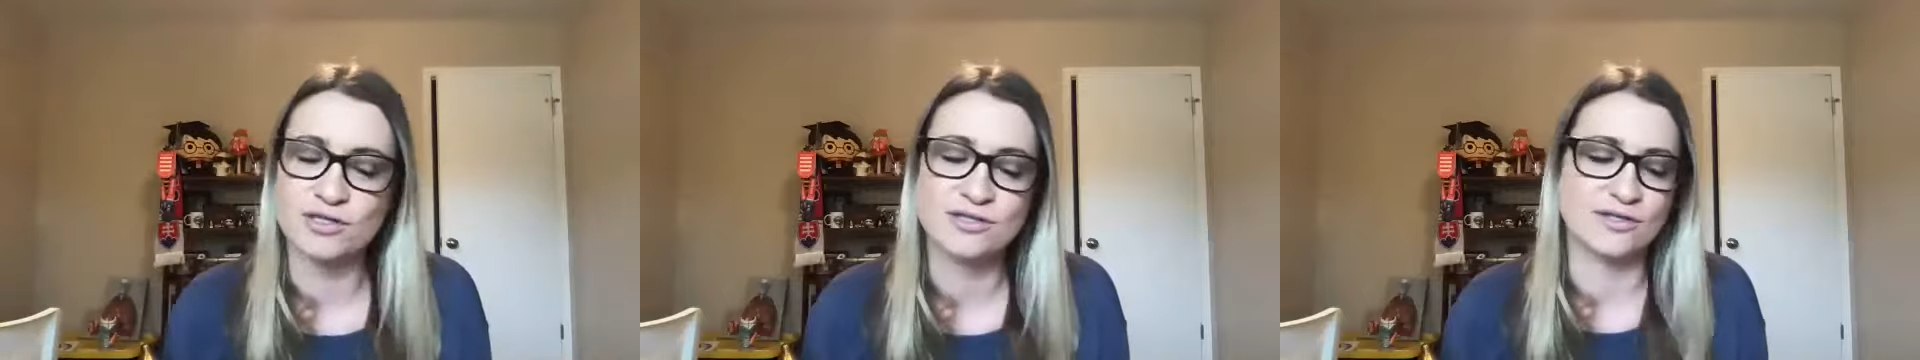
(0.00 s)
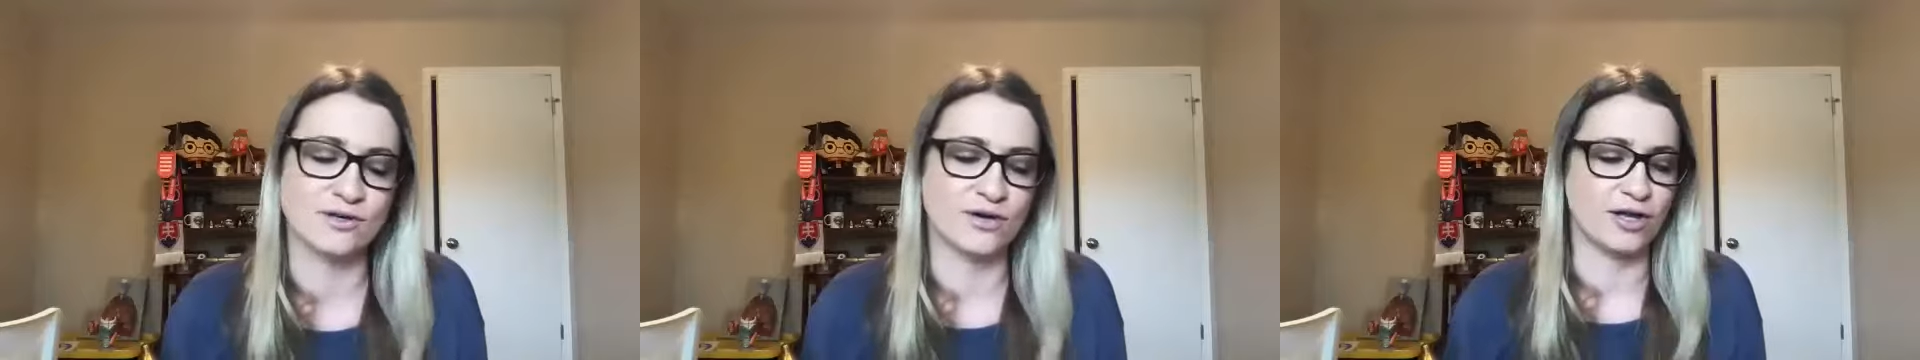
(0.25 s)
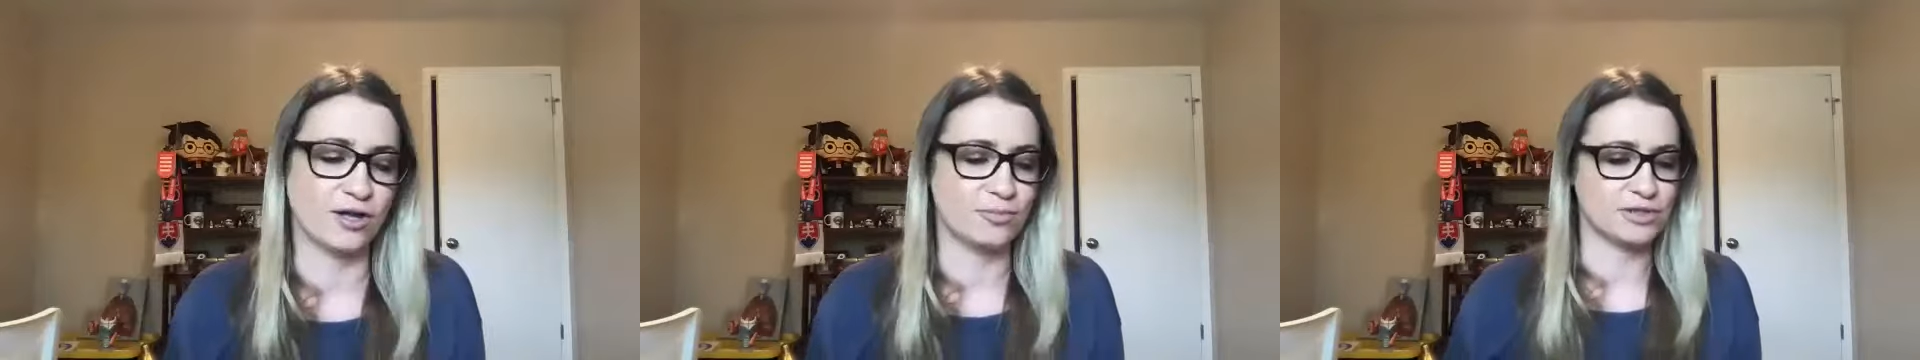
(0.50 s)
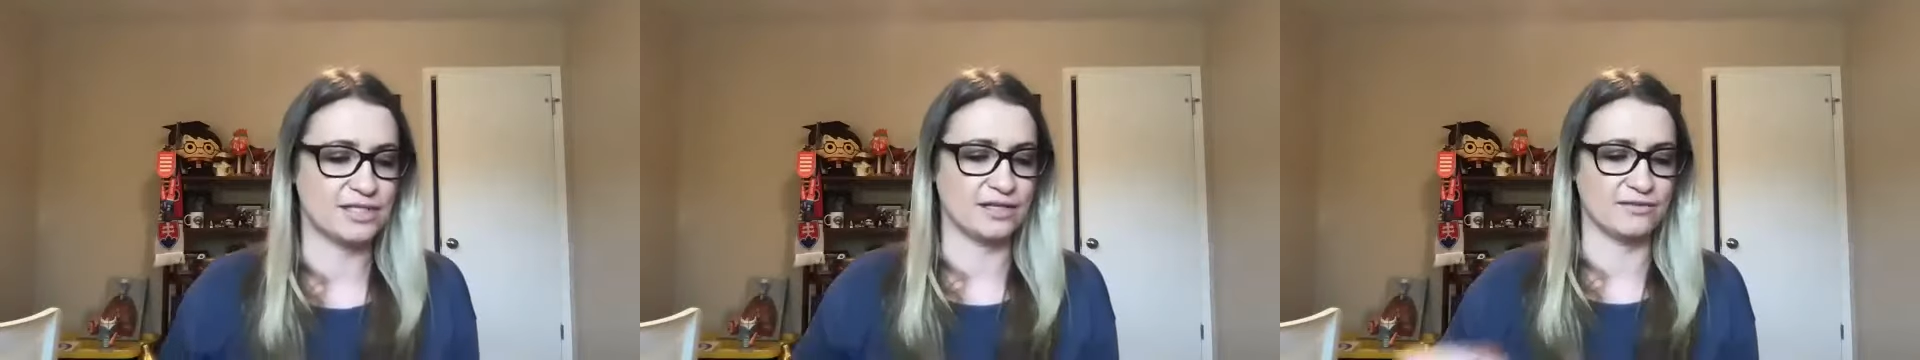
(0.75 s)
So helper
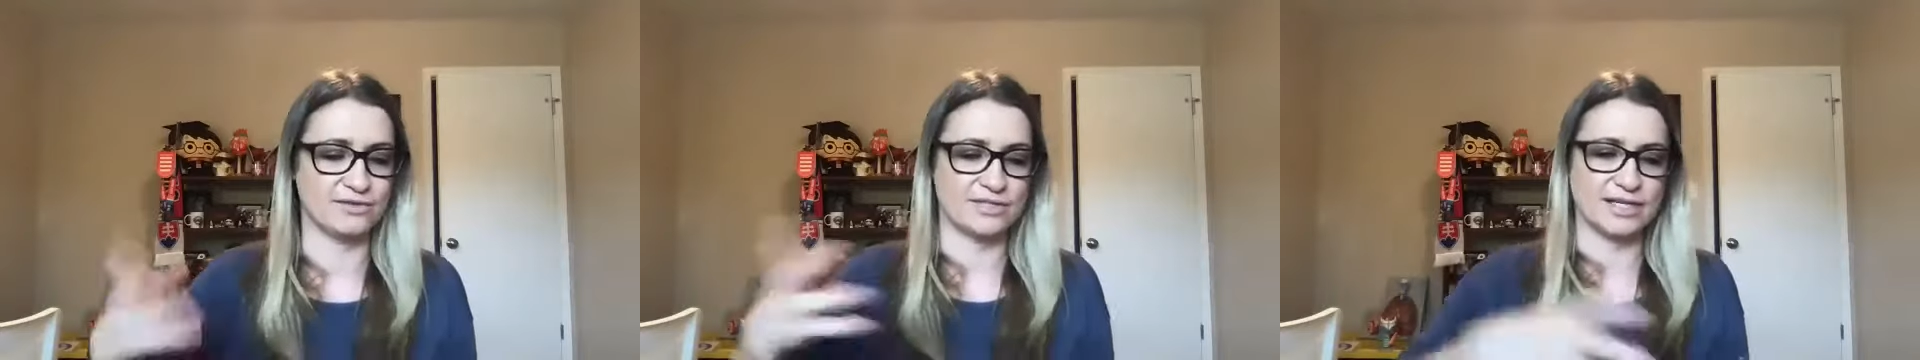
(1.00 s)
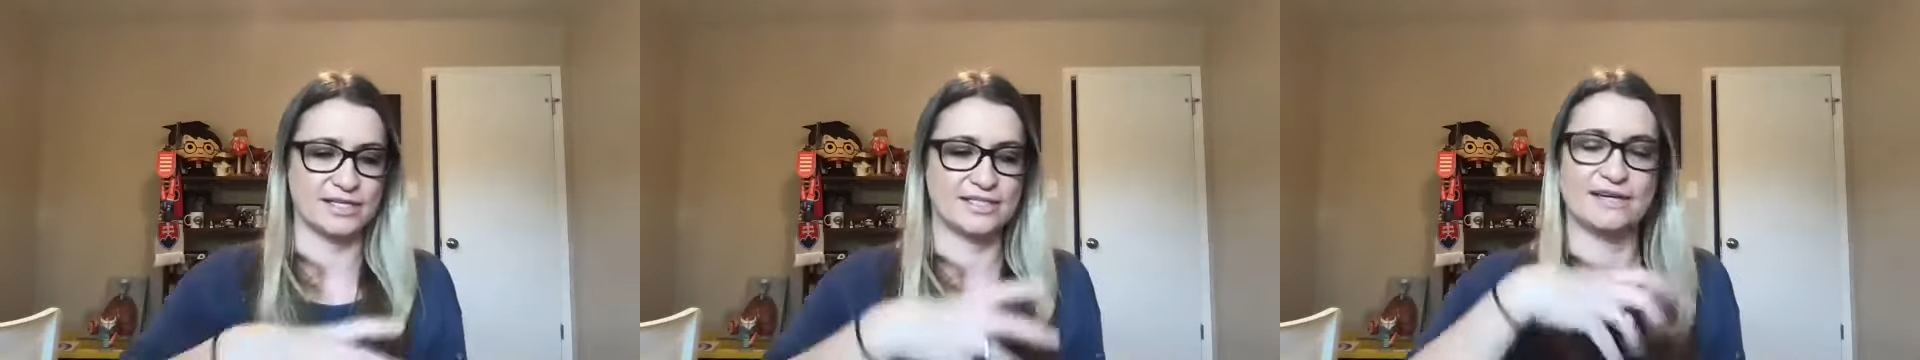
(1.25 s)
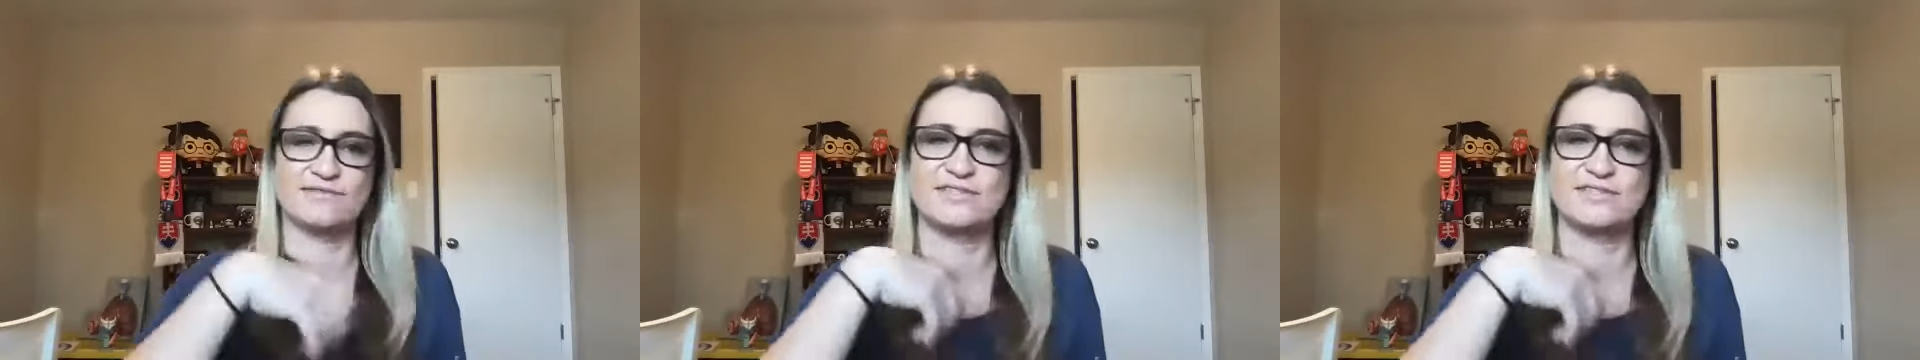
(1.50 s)
T lymphocytes have